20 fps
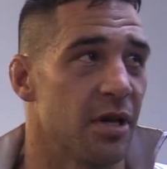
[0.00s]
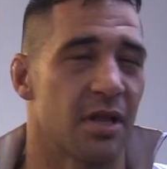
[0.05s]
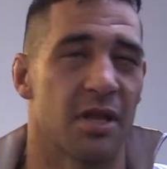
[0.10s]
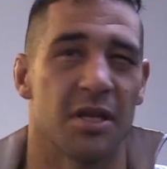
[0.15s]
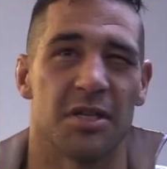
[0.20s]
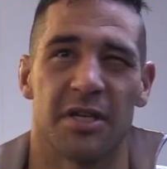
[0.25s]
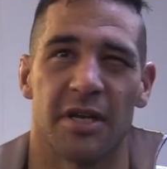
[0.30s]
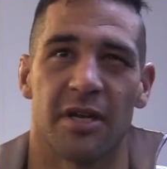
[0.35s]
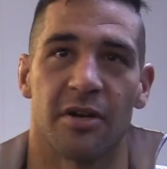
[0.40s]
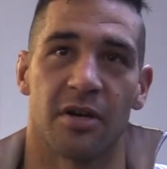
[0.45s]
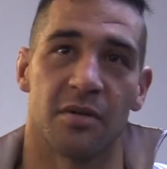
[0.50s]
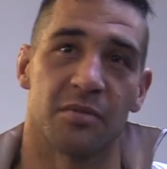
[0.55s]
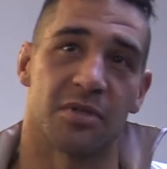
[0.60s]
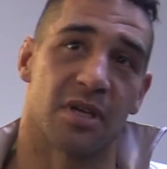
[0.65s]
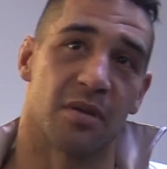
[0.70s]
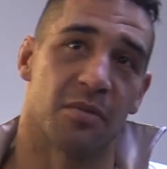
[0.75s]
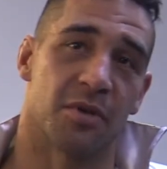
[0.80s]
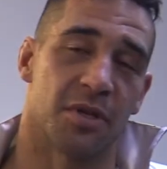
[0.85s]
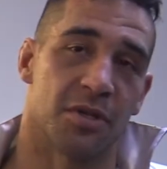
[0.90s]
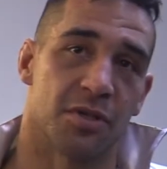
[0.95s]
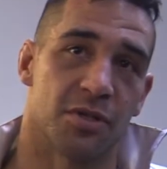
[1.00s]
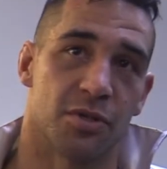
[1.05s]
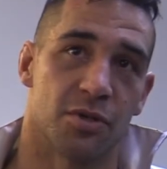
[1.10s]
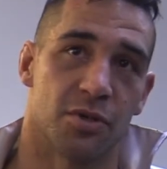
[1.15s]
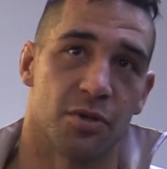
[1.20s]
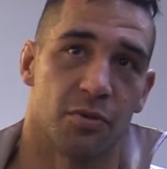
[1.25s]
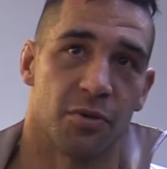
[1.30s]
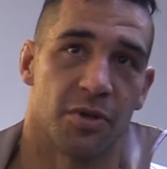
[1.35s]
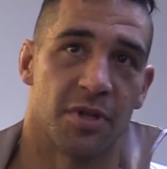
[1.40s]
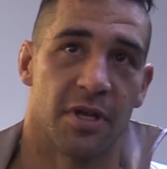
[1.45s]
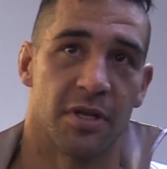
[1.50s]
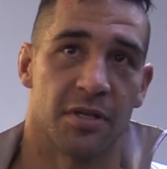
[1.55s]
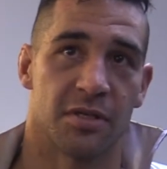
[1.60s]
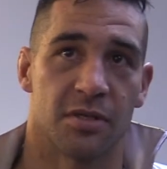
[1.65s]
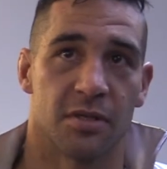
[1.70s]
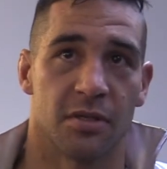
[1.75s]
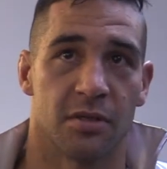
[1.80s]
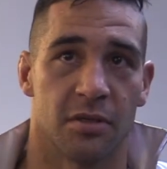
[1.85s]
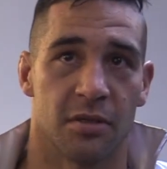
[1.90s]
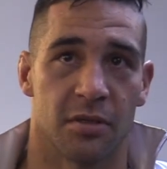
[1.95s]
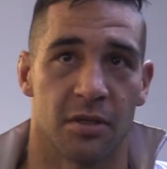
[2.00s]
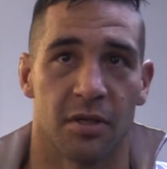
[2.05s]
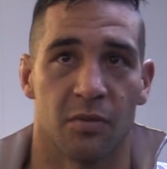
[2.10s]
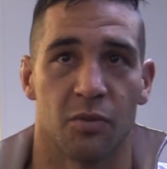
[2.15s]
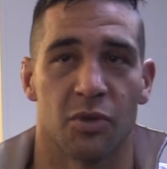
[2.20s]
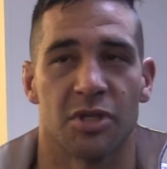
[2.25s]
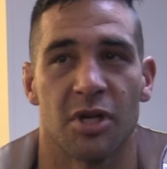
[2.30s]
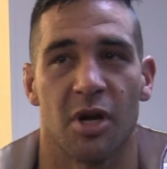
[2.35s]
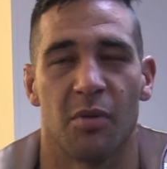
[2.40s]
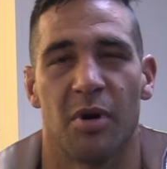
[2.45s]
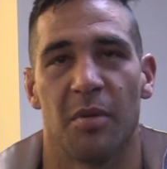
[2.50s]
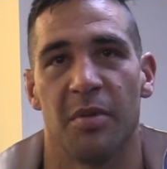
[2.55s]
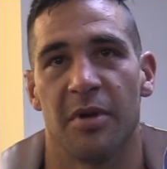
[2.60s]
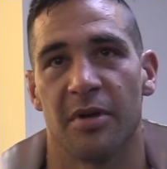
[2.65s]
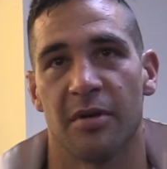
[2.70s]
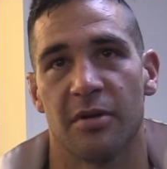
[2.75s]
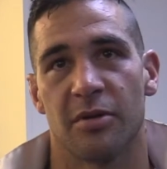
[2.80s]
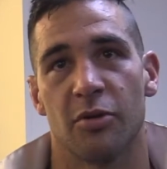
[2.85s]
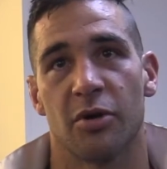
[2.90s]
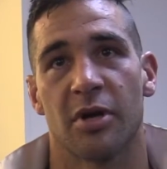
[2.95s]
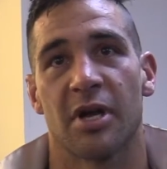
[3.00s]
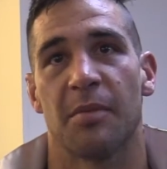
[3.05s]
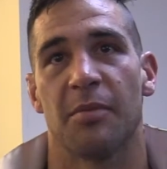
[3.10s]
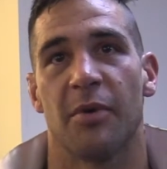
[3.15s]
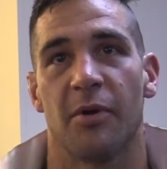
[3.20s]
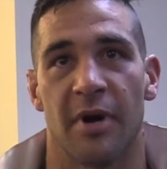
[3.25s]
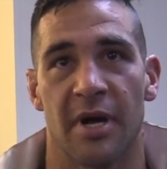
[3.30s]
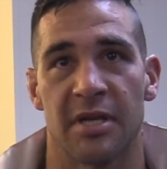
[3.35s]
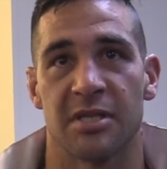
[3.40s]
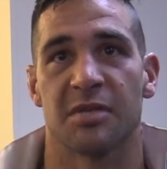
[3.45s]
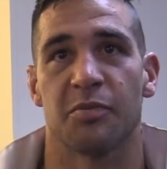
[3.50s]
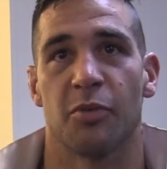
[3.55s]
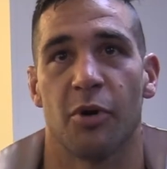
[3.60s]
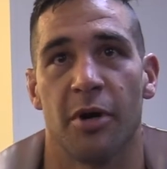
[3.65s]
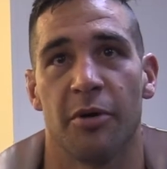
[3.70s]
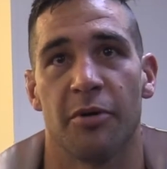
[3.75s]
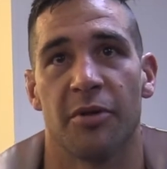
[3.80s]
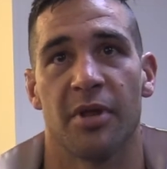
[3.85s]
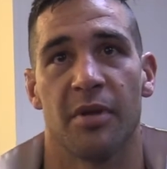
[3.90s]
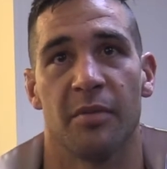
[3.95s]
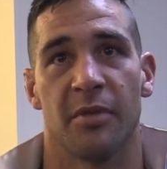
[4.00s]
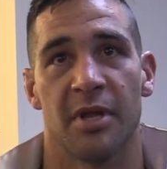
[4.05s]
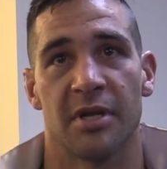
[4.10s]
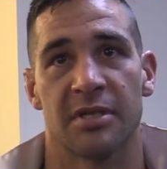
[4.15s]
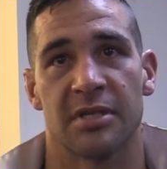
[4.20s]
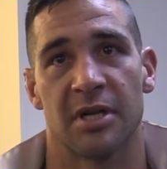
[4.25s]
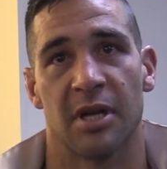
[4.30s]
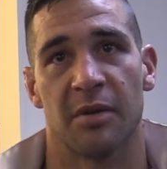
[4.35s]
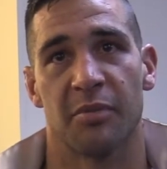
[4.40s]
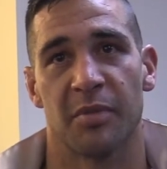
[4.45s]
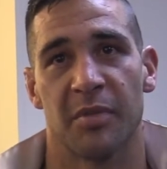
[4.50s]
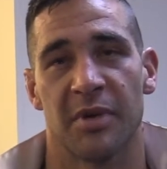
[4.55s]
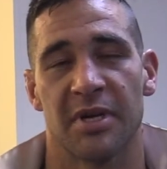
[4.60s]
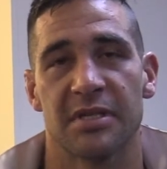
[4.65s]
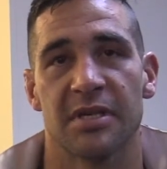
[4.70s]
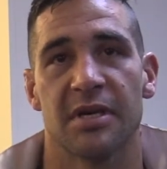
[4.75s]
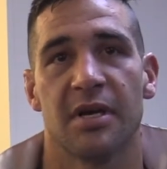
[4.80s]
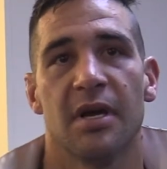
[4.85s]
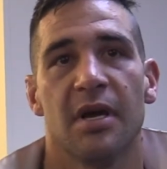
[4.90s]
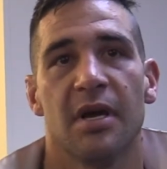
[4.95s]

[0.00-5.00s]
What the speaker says: I think J. Cram's coming into with Anton Gilmore, so I'll probably do a couple of rounds, sparring 10 minutes, and help him out.